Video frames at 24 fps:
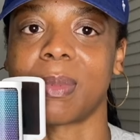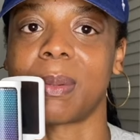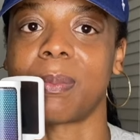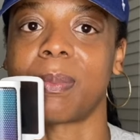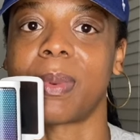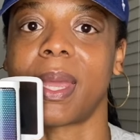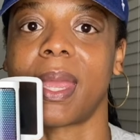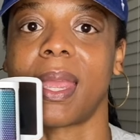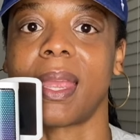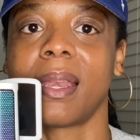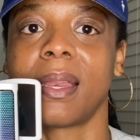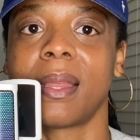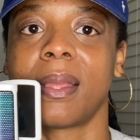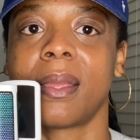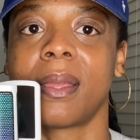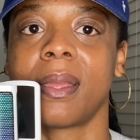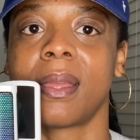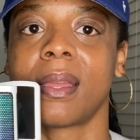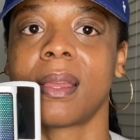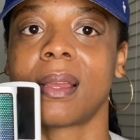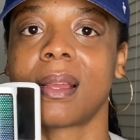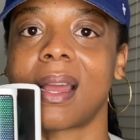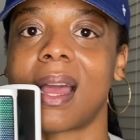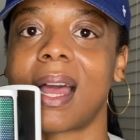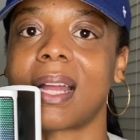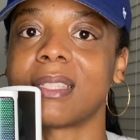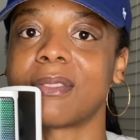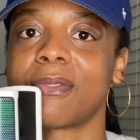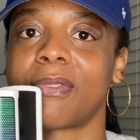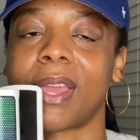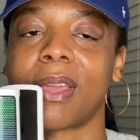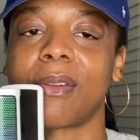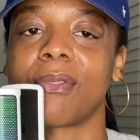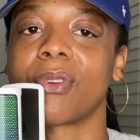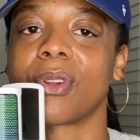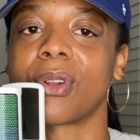me, but God's
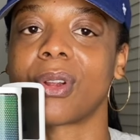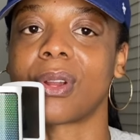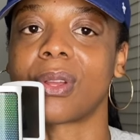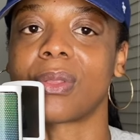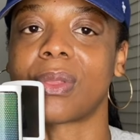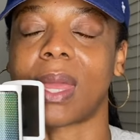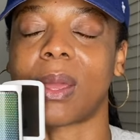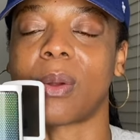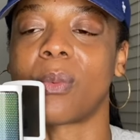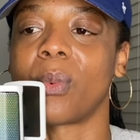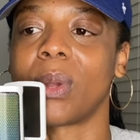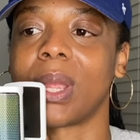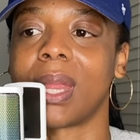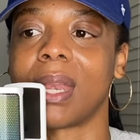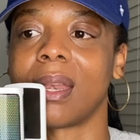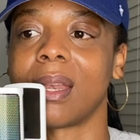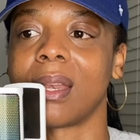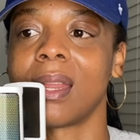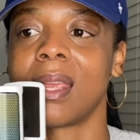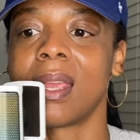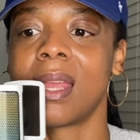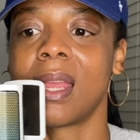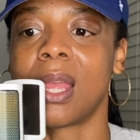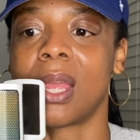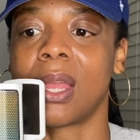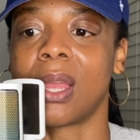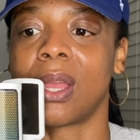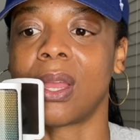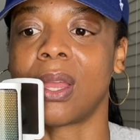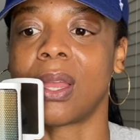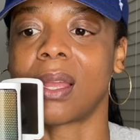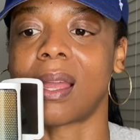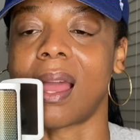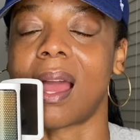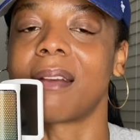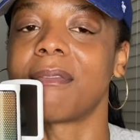favor, like when
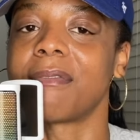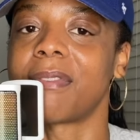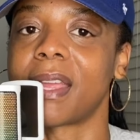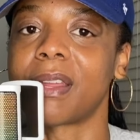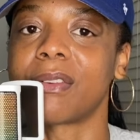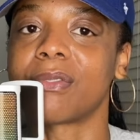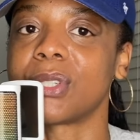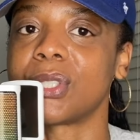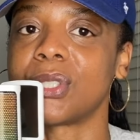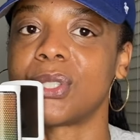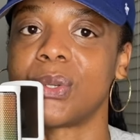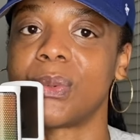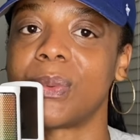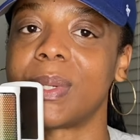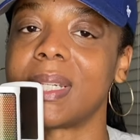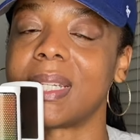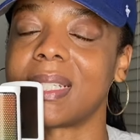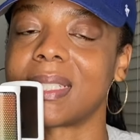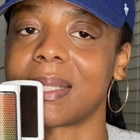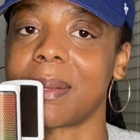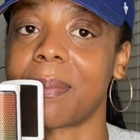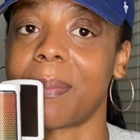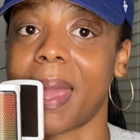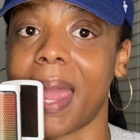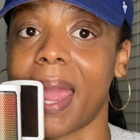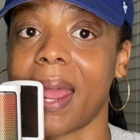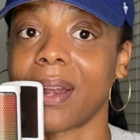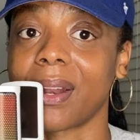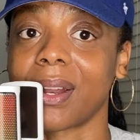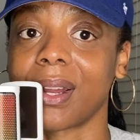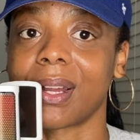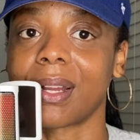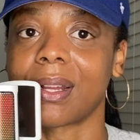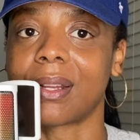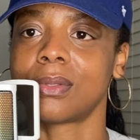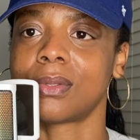God favors you, it doesn't
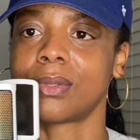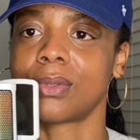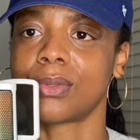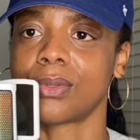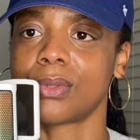matter.